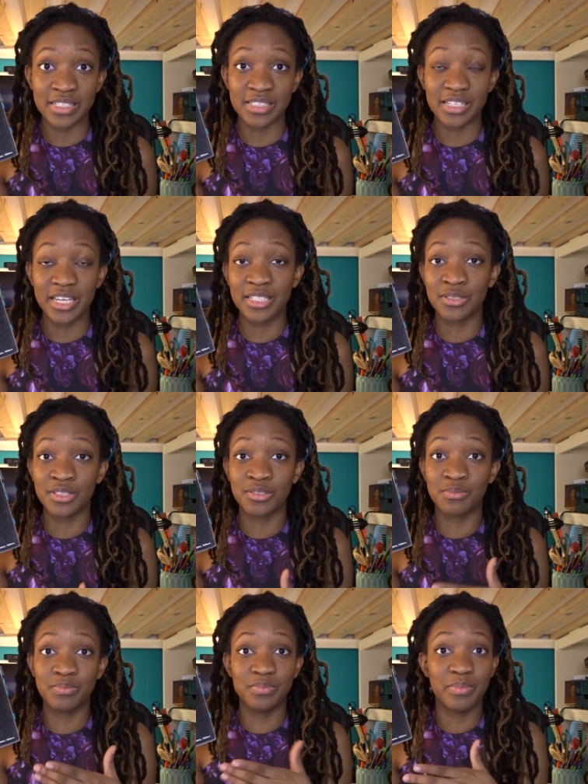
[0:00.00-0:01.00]

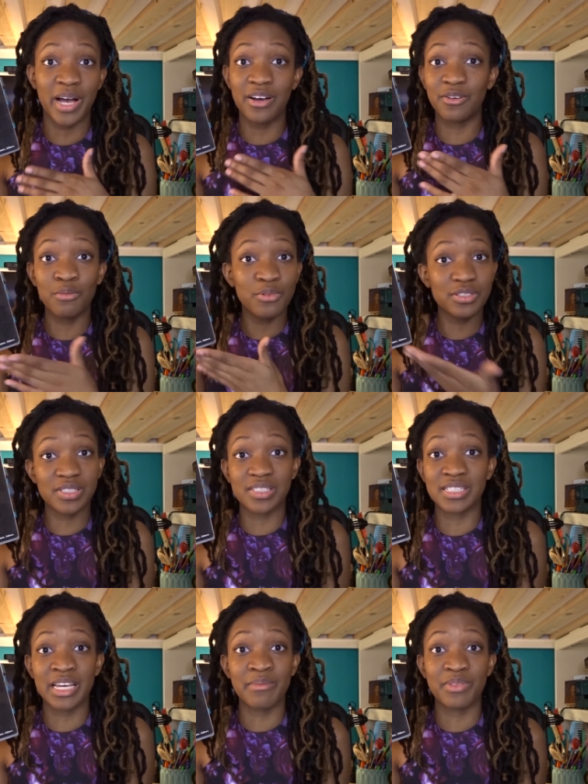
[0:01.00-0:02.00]
is about almost the
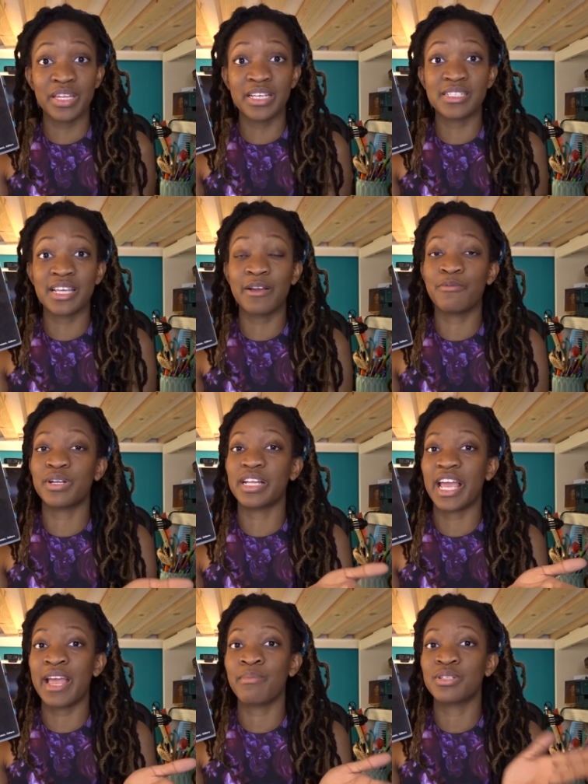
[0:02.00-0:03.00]
same thing as like when
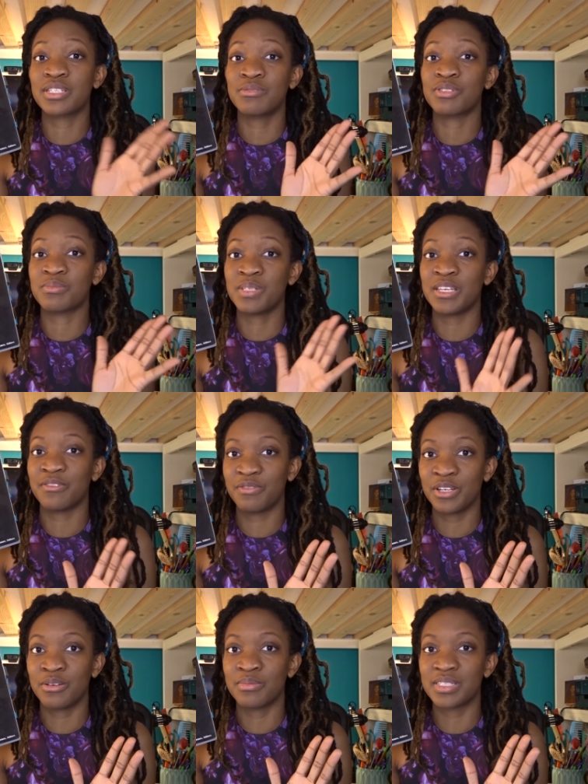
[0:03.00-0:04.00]
Hamilton was being
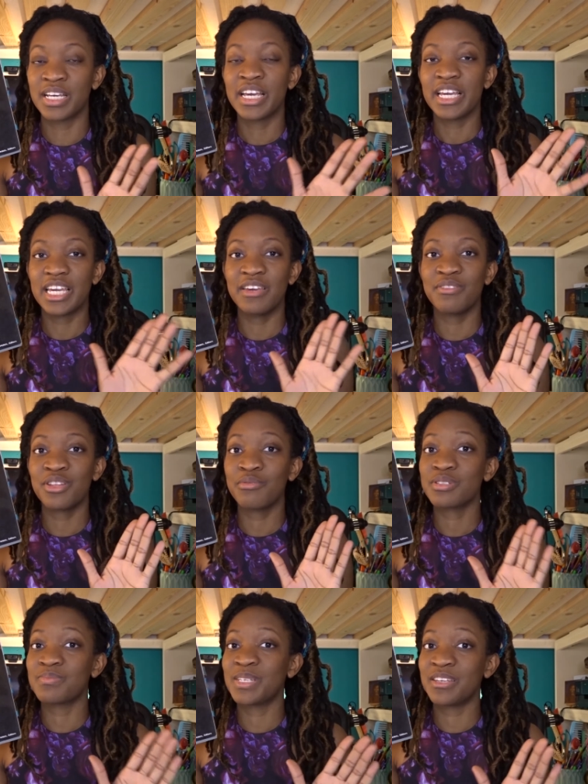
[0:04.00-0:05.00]
filmed. Even though it
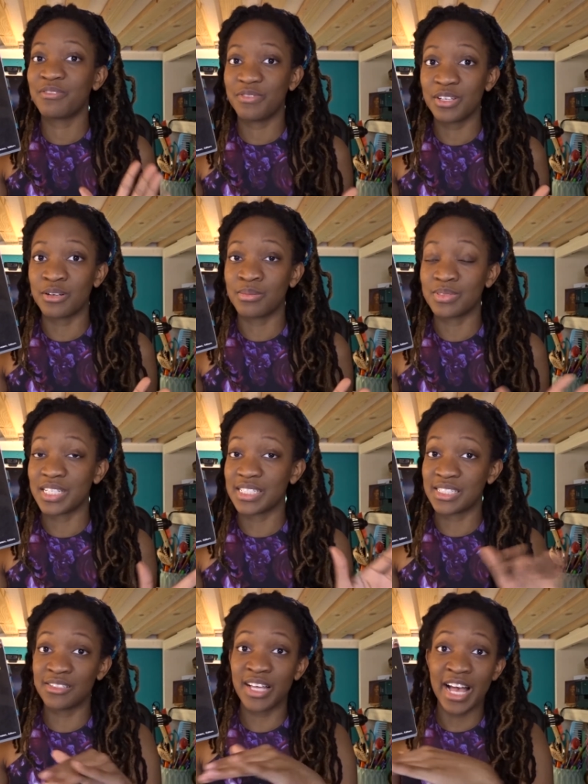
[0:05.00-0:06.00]
was being filmed, they
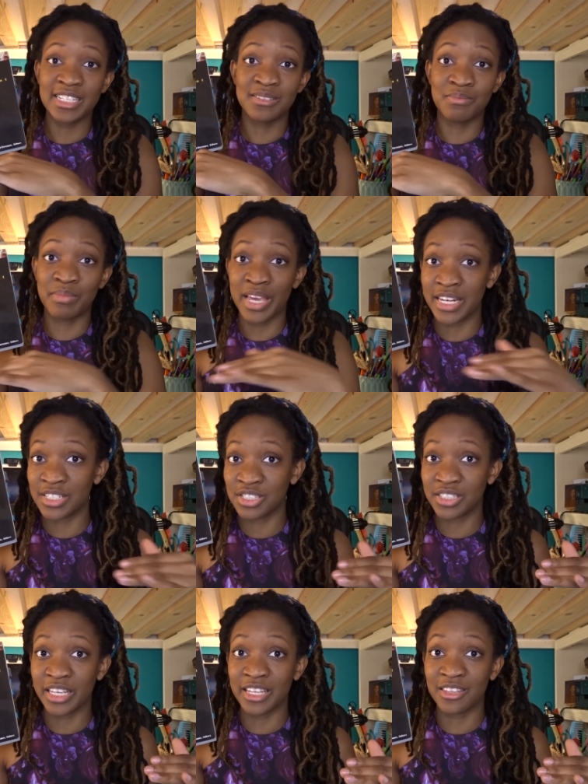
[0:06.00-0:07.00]
still had to manage
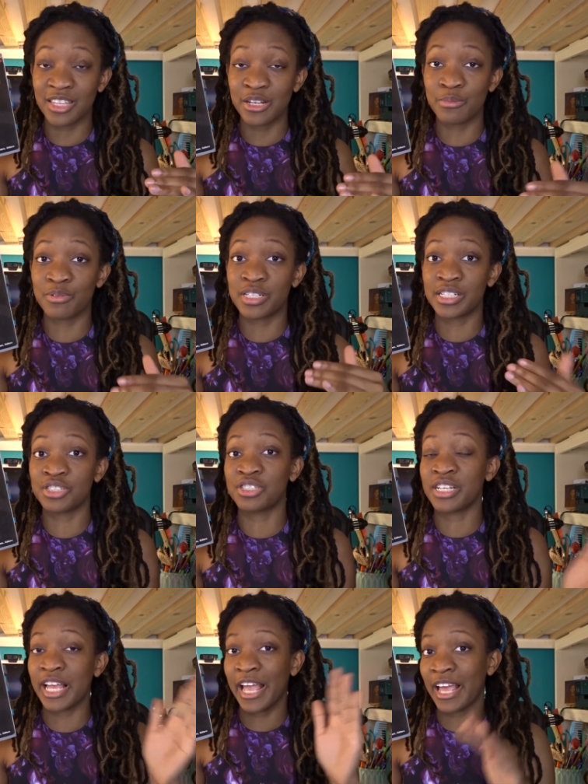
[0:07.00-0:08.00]
it like a theater
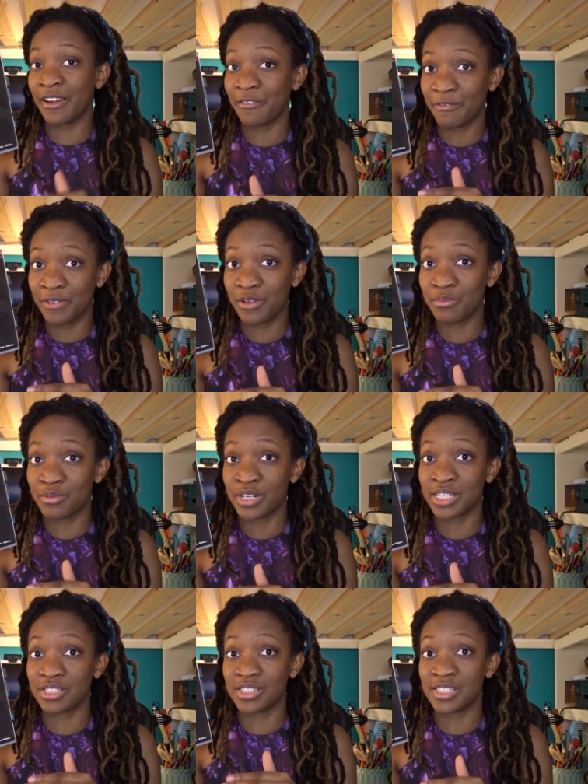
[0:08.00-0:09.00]
production and a film
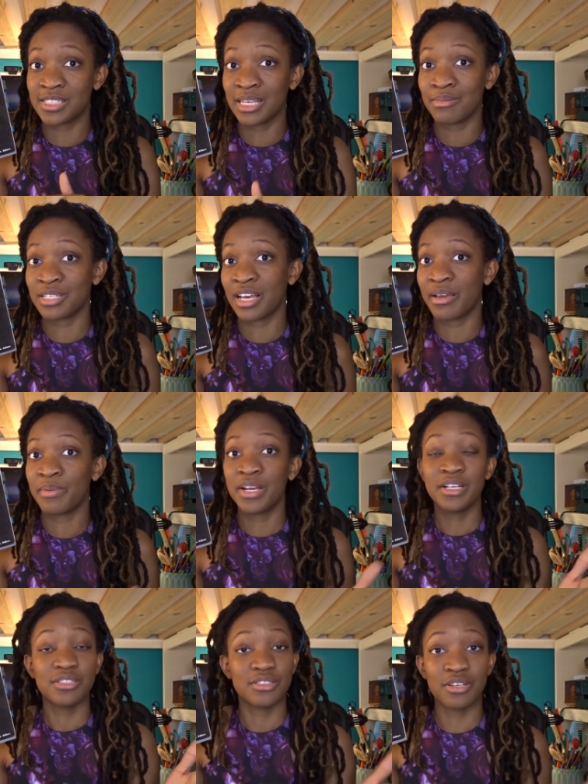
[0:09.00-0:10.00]
production at the same time.
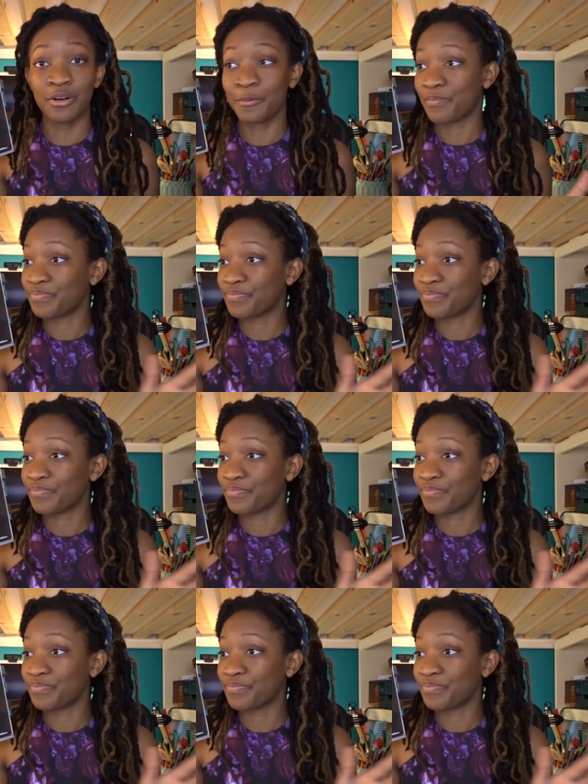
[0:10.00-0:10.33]
So